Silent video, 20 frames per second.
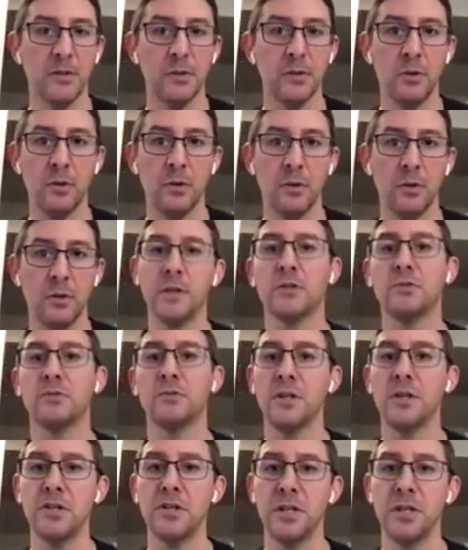So your
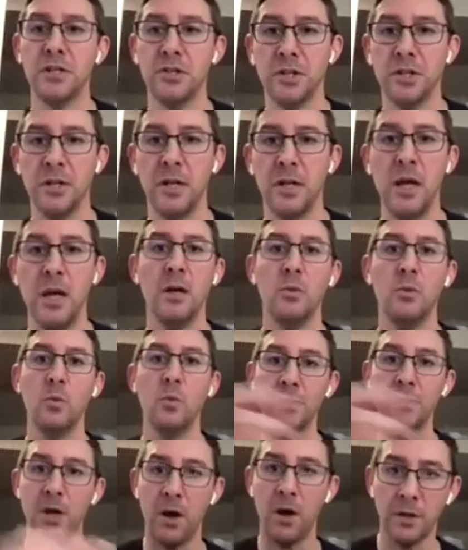orchestration engine will
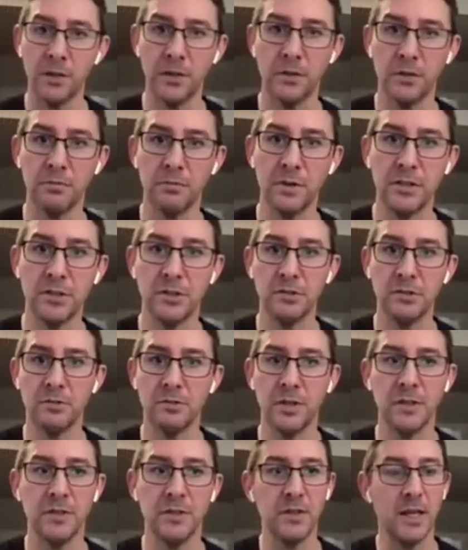talk to the
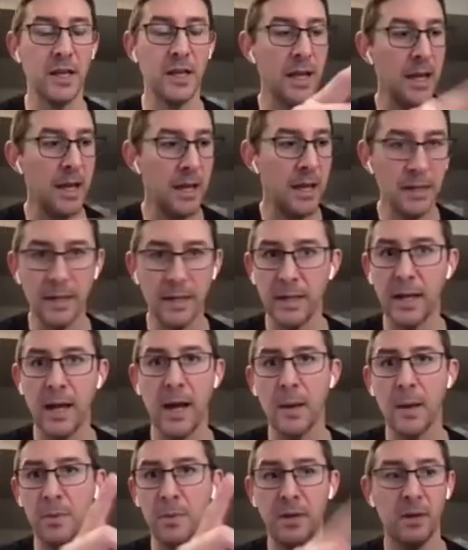registry and say, hey, I need a
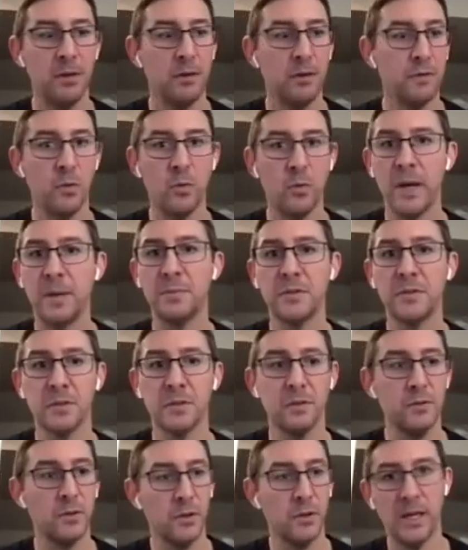copy of a web
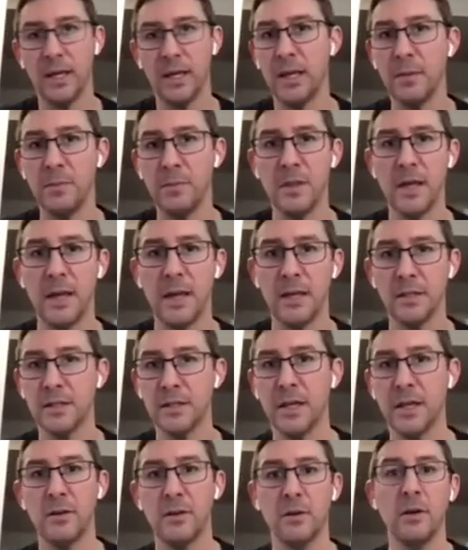server. Okay, give me that
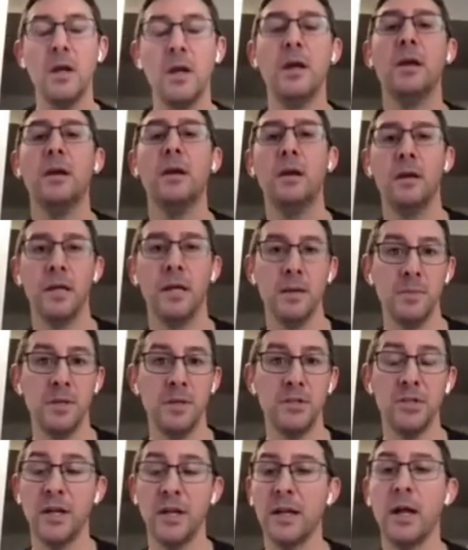container
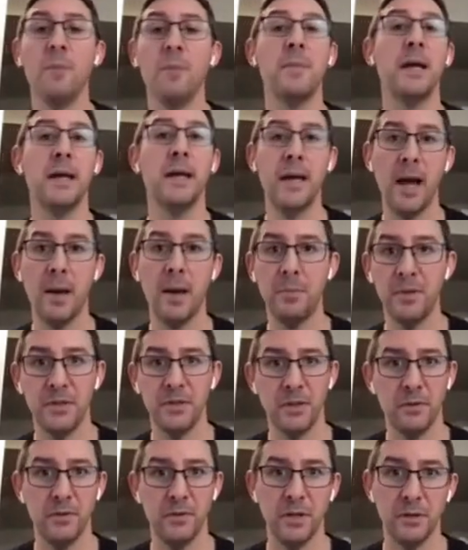image and I'll make copies
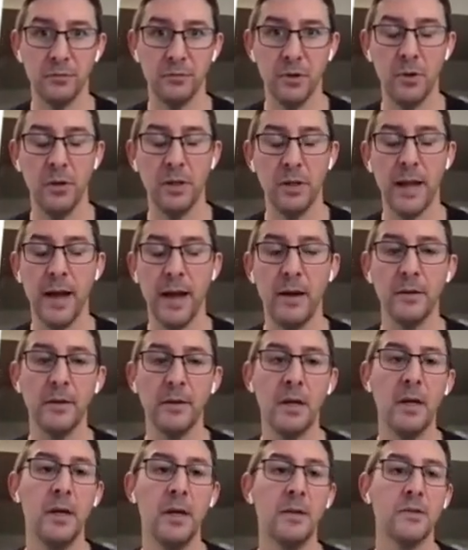of it and roll it out.
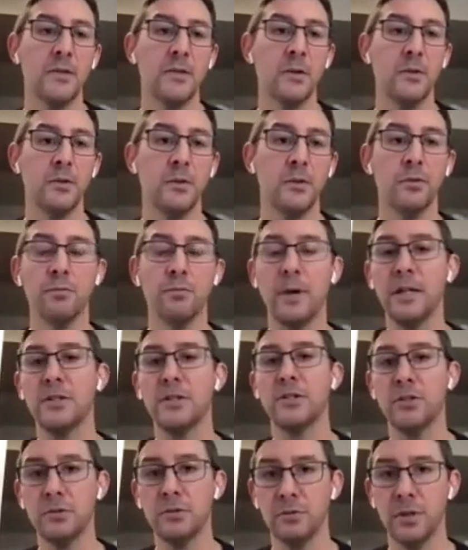So your
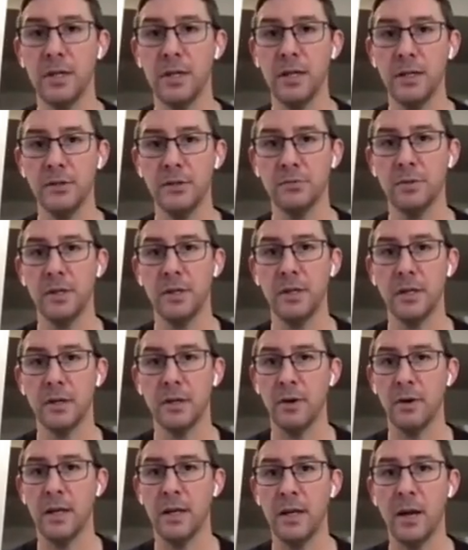registry is really a
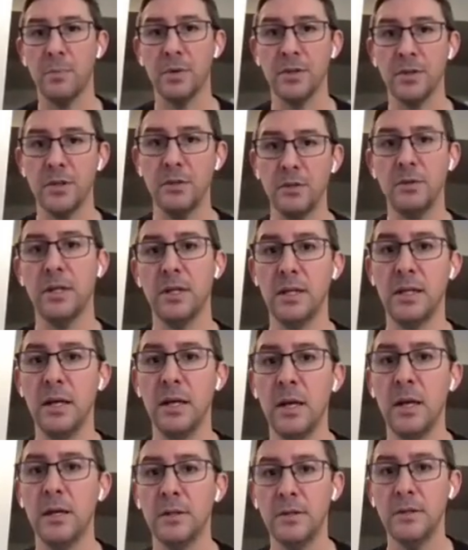great
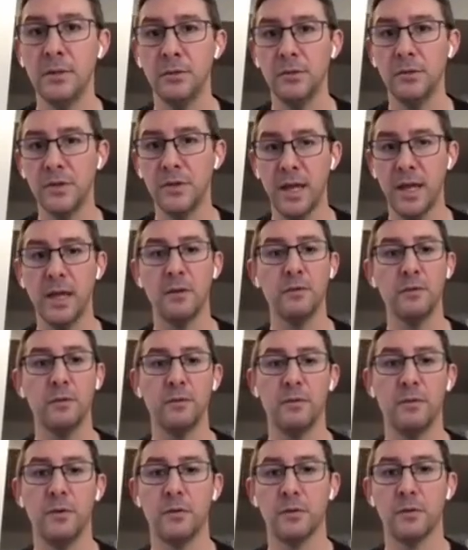opportunity to scan
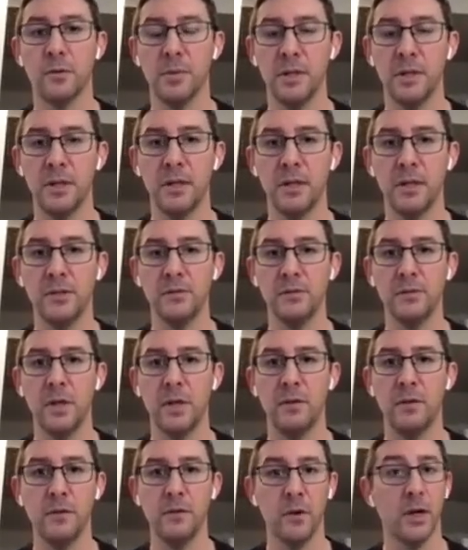for vulnerabilities
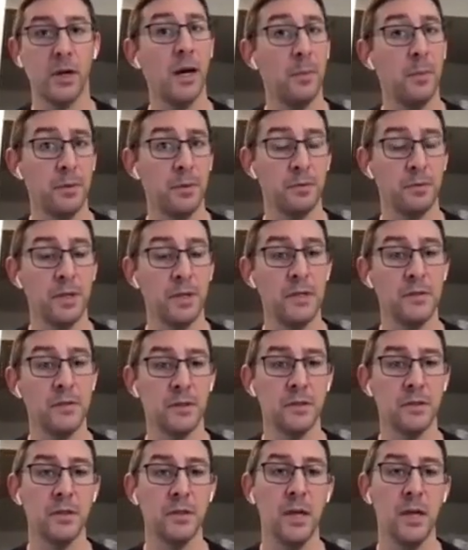for a couple of
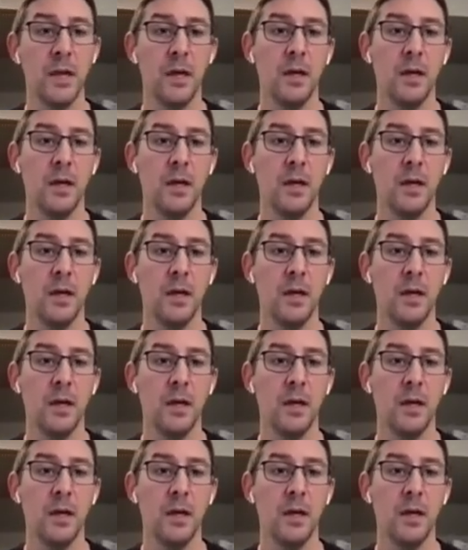reasons.